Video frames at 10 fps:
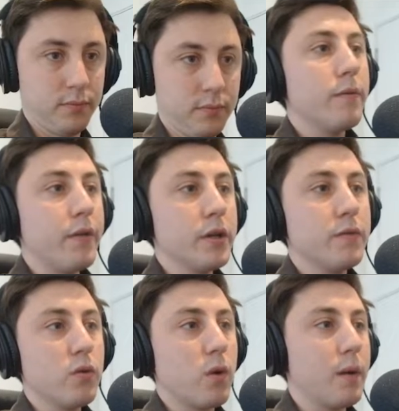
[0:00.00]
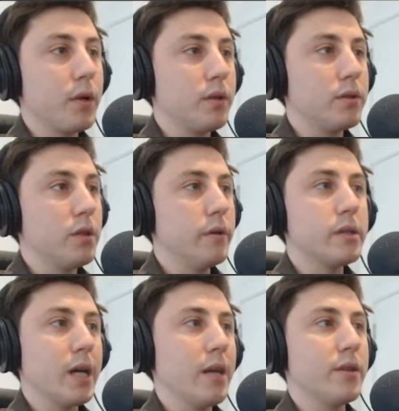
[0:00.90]
First of all, what I'm going to do is
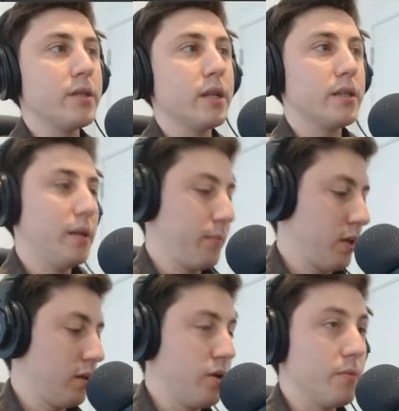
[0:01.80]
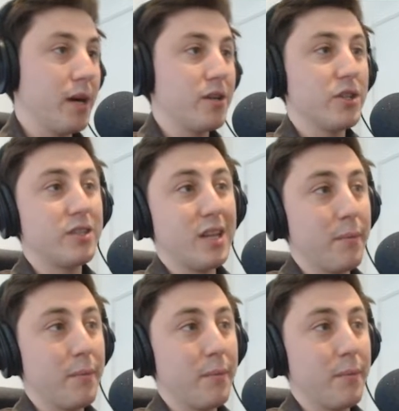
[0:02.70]
take the 16-bar loop and just double